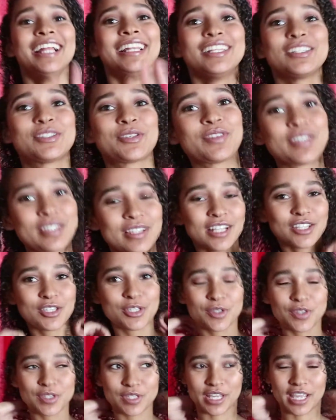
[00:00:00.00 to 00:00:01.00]
Let's
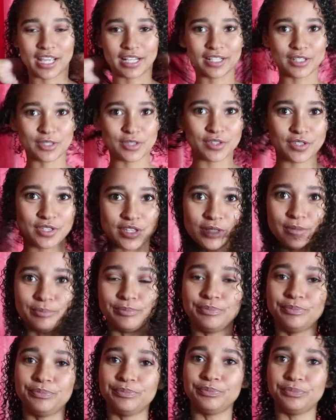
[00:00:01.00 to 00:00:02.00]
do this again.
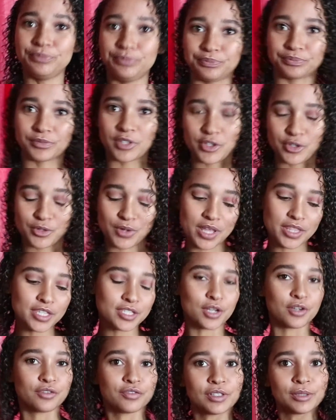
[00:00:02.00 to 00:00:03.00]
Let's try
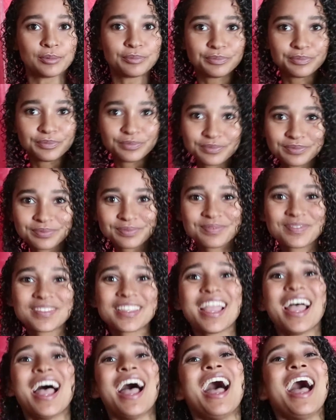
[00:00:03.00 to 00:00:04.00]
this over.
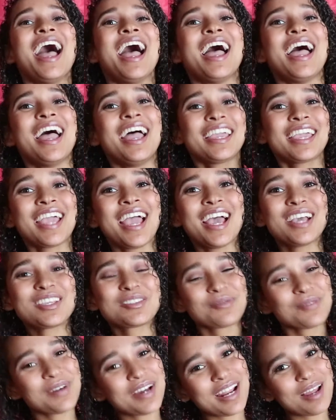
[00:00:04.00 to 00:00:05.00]
Hey
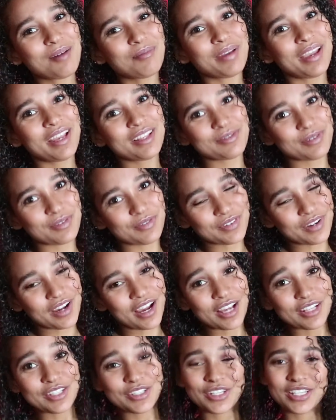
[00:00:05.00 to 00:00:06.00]
guys, what up? It's
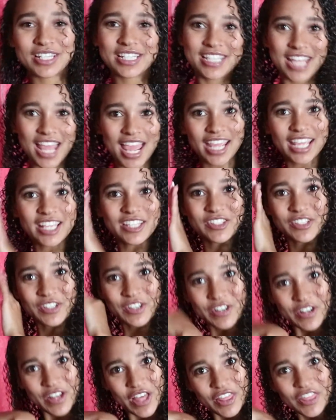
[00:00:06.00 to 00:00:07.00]
Refqah, and today is
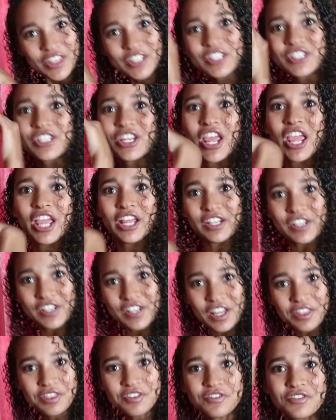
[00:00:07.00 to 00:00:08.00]
another day,
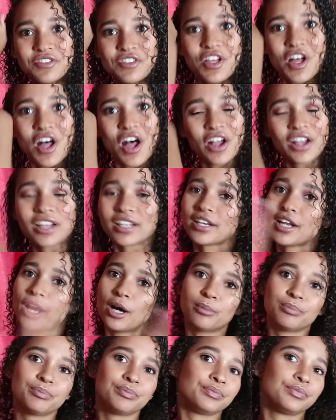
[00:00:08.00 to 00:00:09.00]
another vlog.
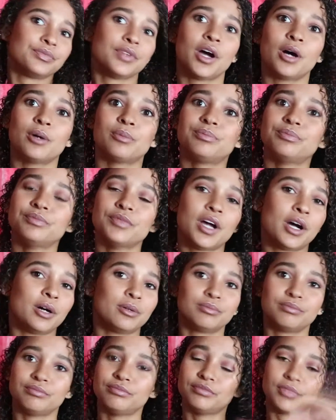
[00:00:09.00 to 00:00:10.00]

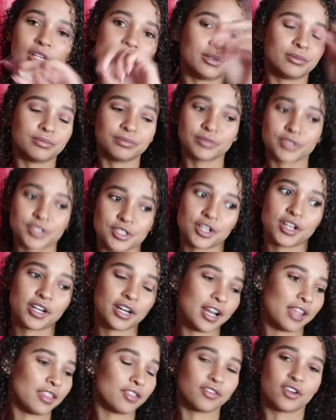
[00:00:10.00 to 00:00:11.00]
No, it's not
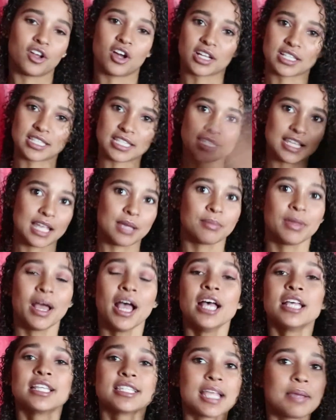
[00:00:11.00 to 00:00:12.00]
another vlog, it's the
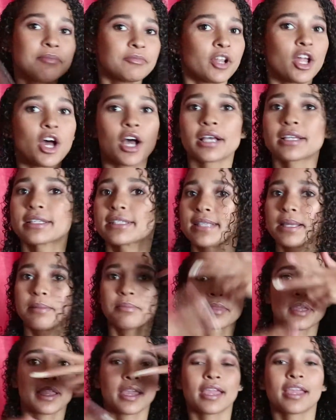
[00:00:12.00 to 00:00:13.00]
same vlog,
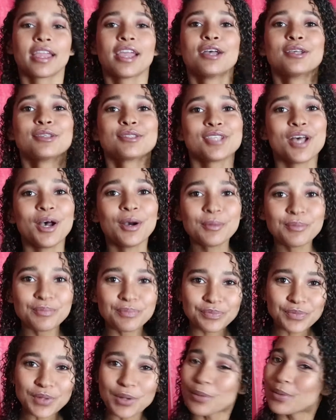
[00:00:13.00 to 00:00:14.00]
same thing. So
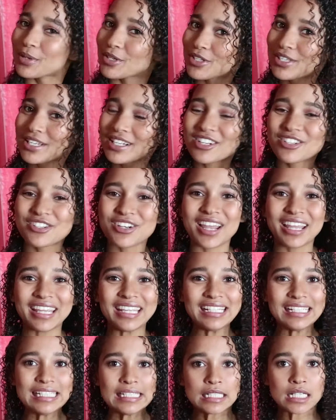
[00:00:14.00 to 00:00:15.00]
we're just gonna try
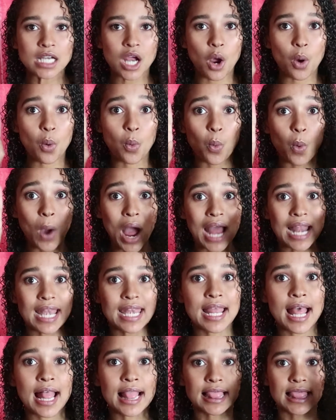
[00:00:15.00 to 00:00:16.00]
it
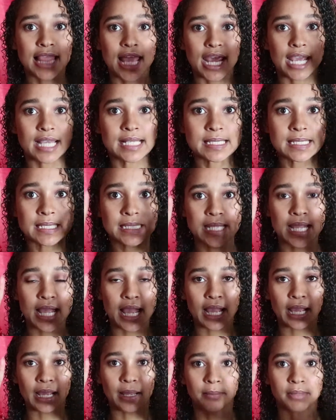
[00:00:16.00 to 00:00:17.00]
one last
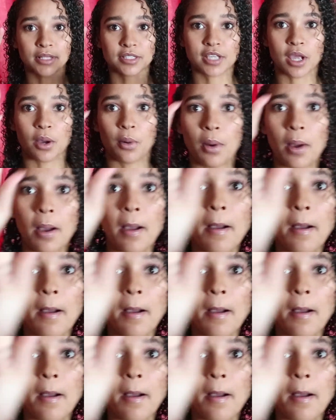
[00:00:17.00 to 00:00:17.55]
time. Let's go.